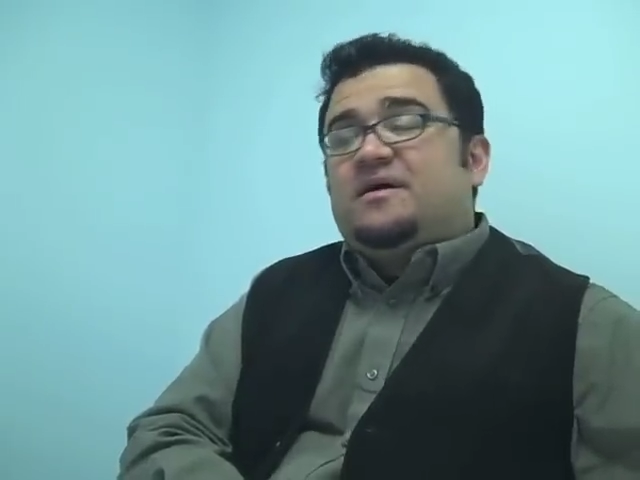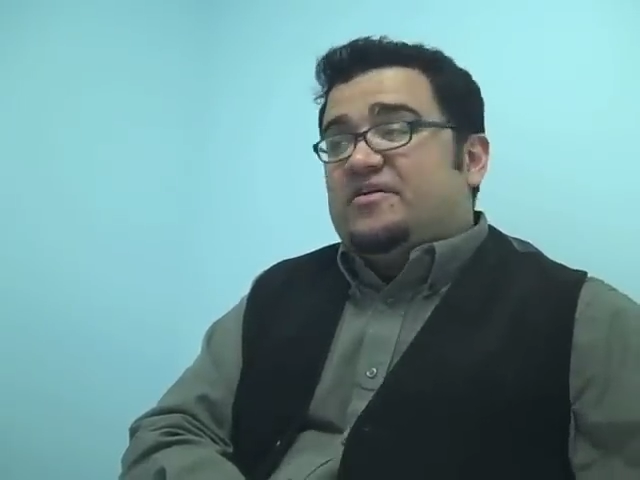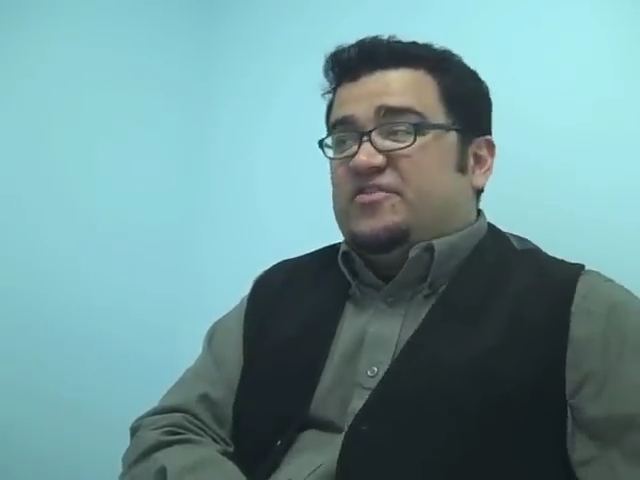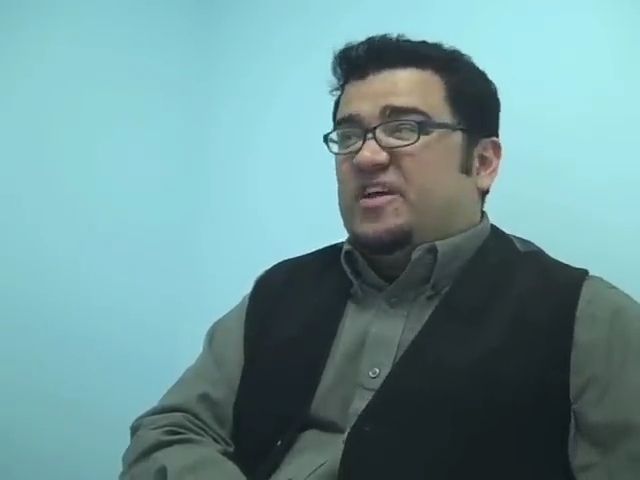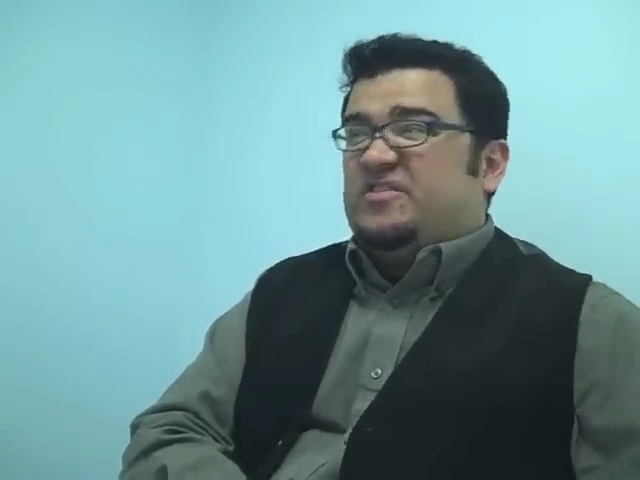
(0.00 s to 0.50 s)

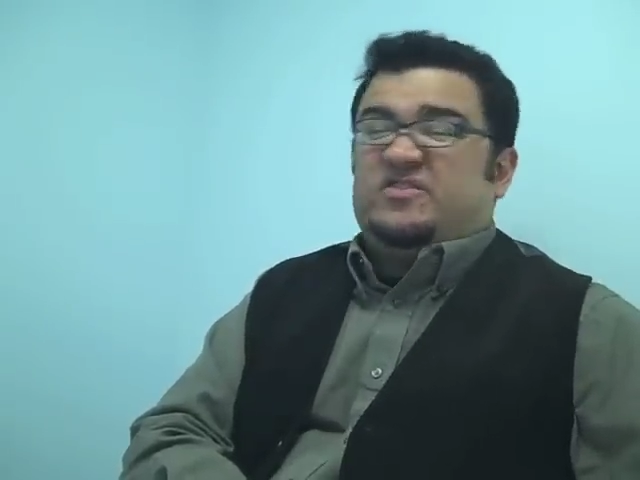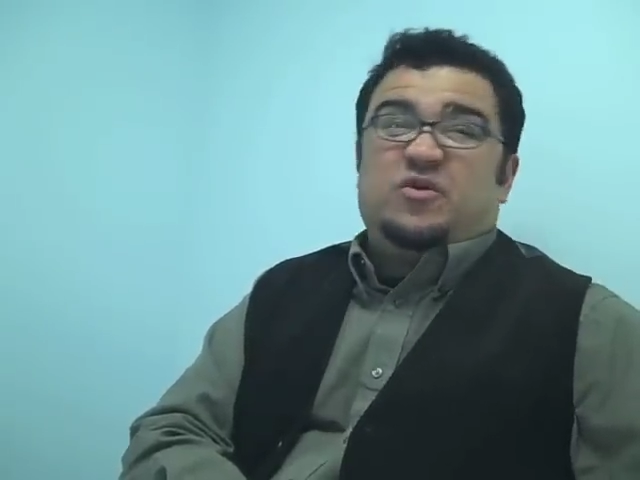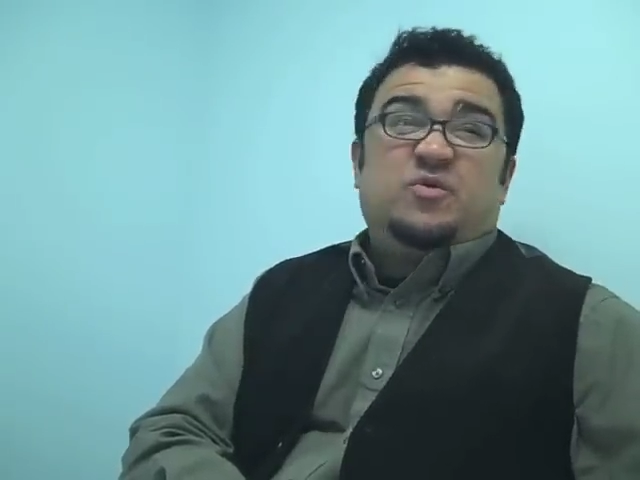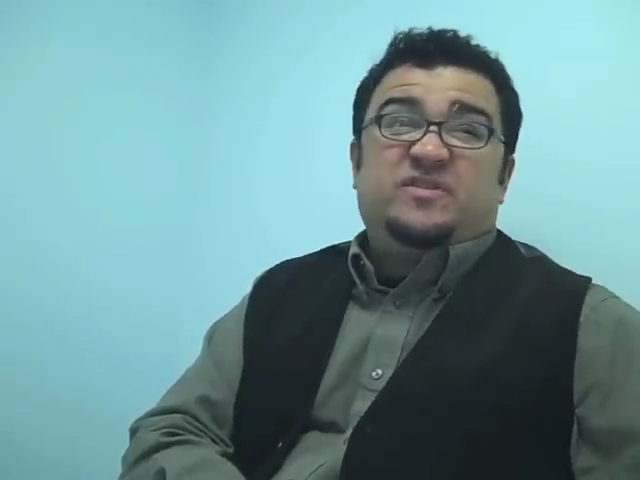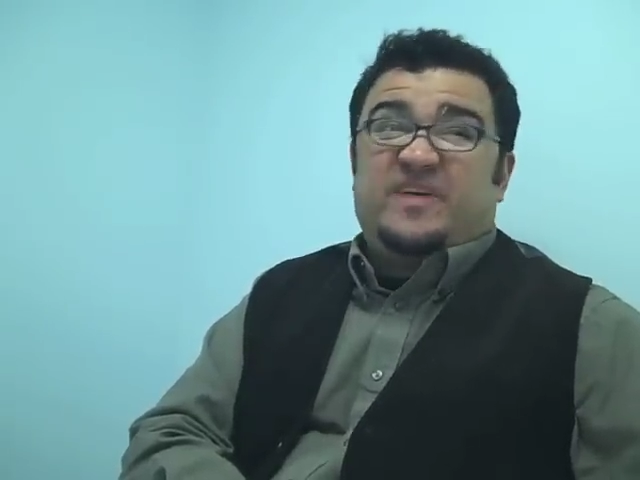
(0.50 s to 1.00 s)
because it's
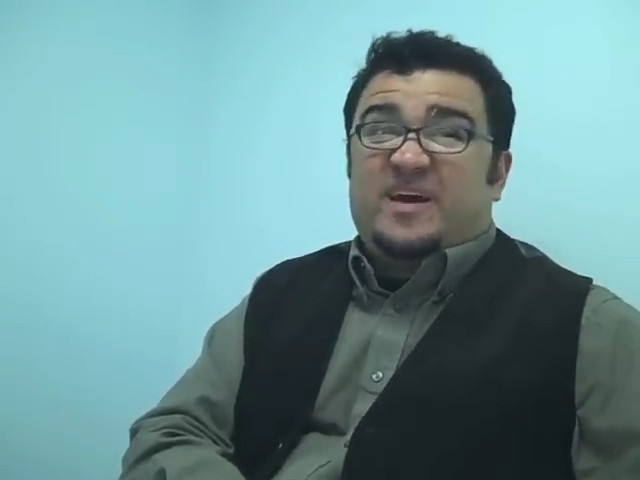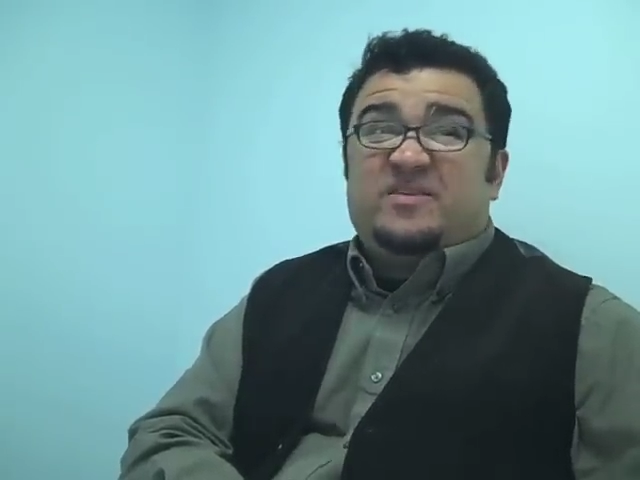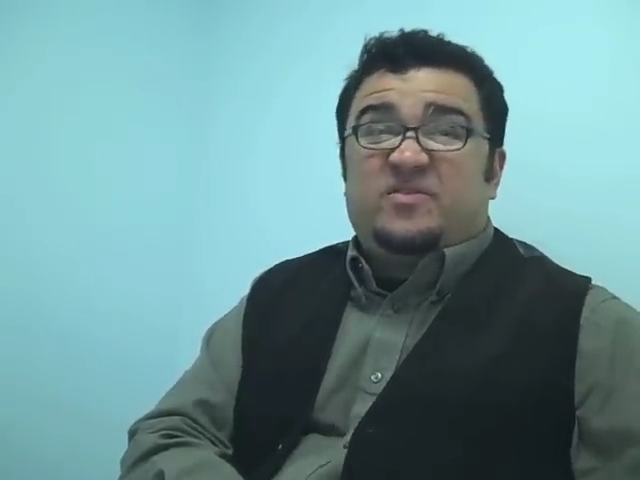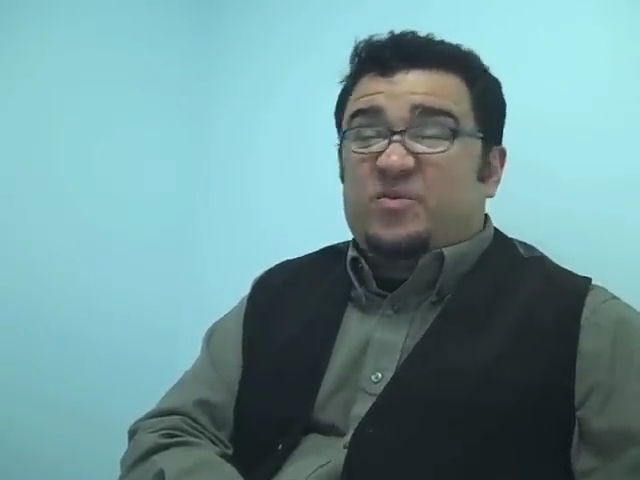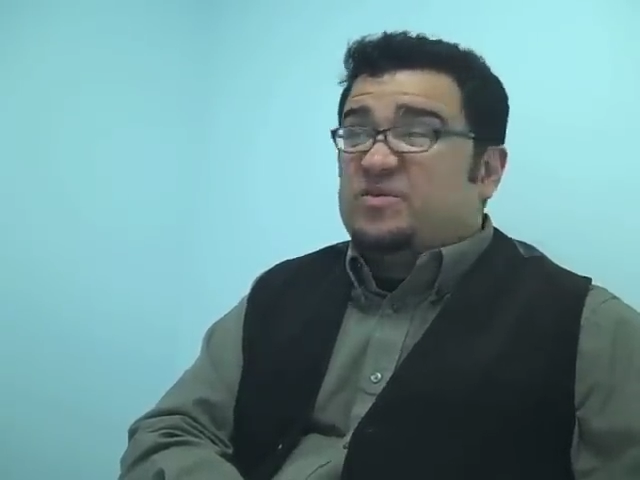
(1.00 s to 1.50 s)
too
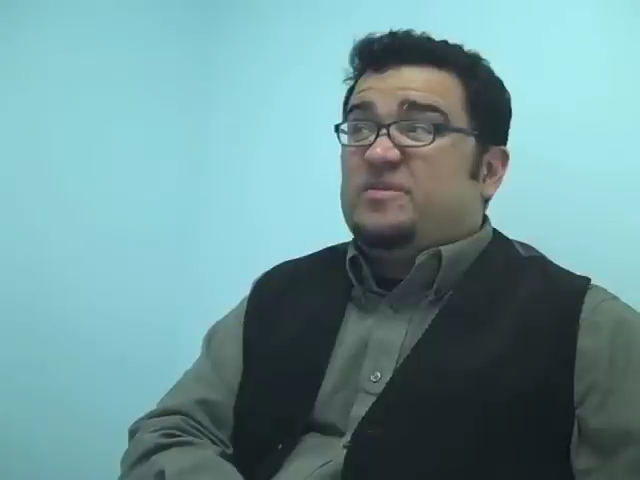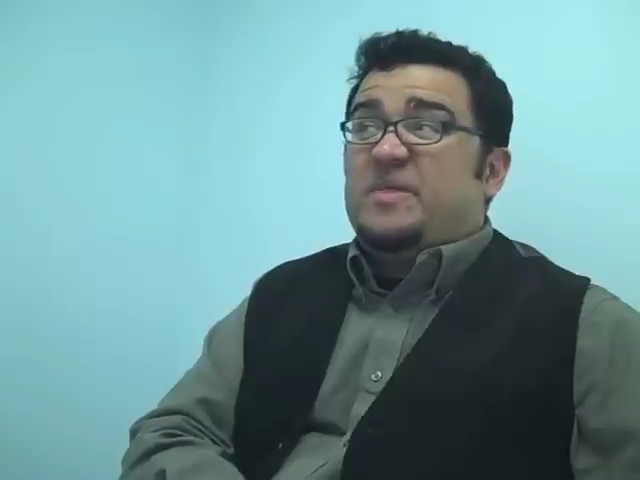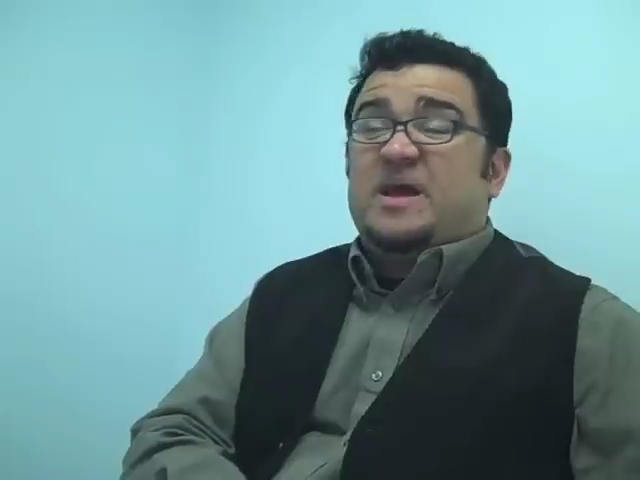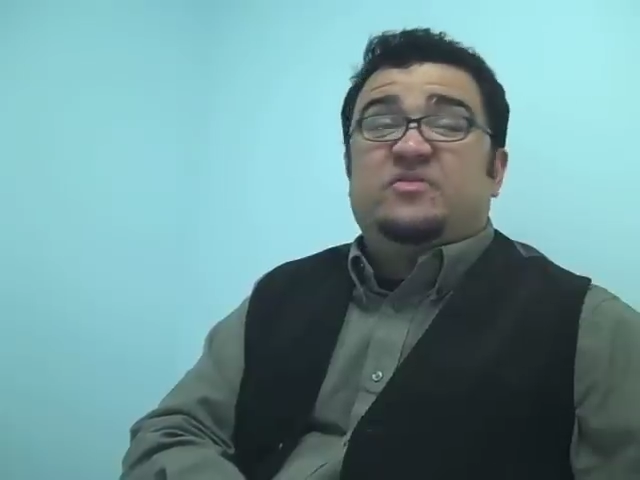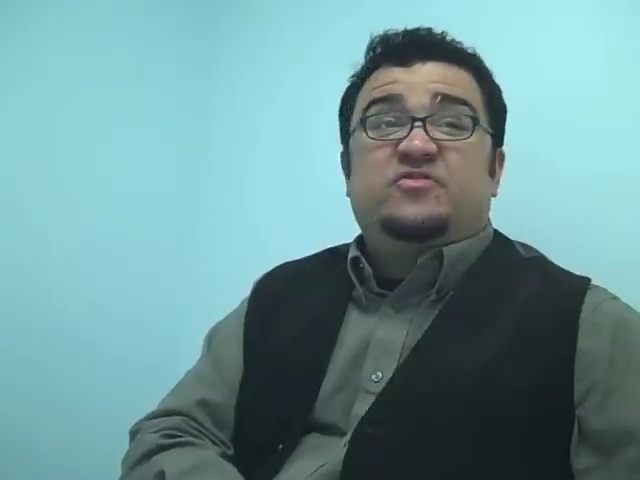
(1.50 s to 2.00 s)
intense or
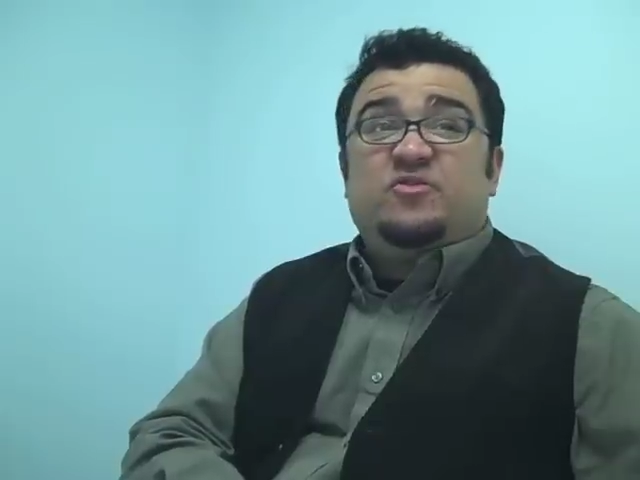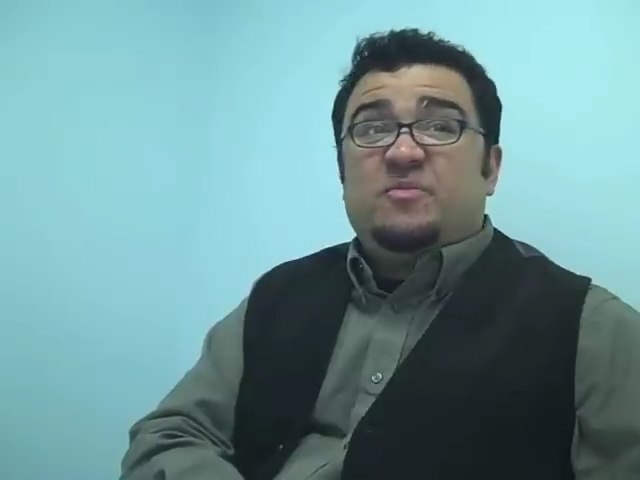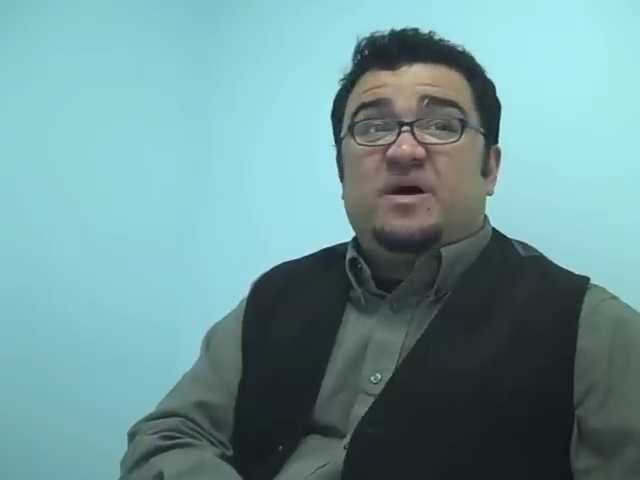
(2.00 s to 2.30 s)
demands too